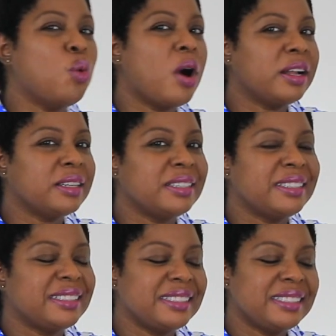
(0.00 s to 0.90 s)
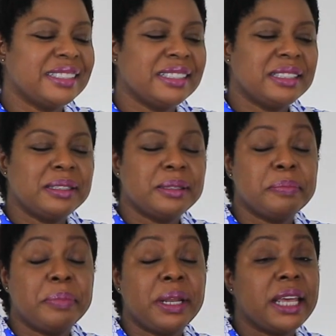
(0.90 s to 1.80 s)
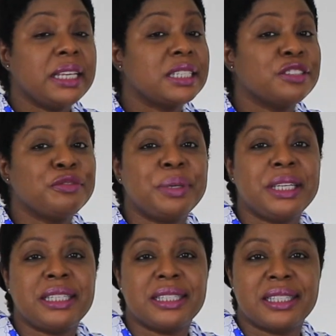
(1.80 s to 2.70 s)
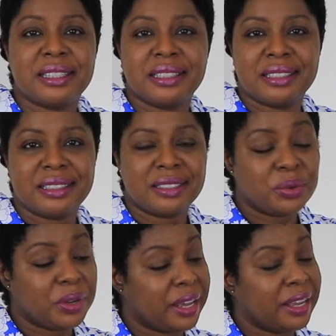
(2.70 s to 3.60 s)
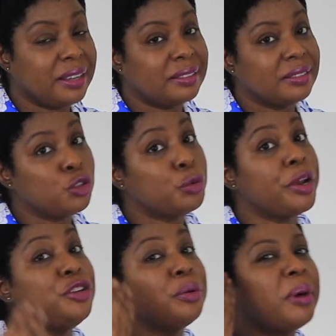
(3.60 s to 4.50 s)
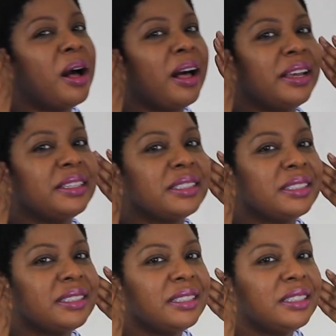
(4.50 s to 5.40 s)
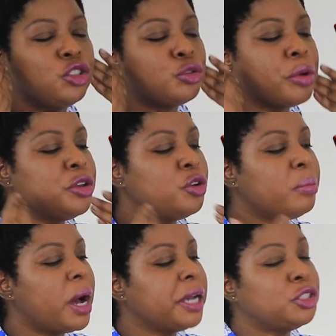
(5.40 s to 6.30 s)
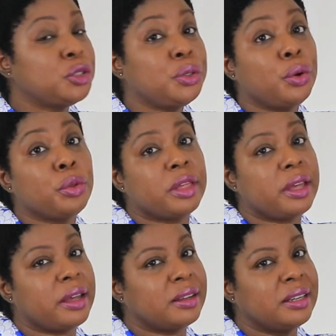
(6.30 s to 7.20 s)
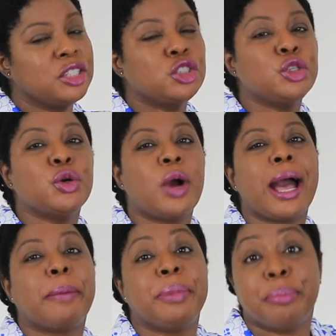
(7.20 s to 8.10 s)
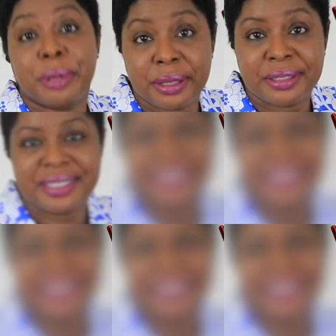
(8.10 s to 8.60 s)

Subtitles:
what? Place of peace. Okay? Train your mind to go there, to your happy place.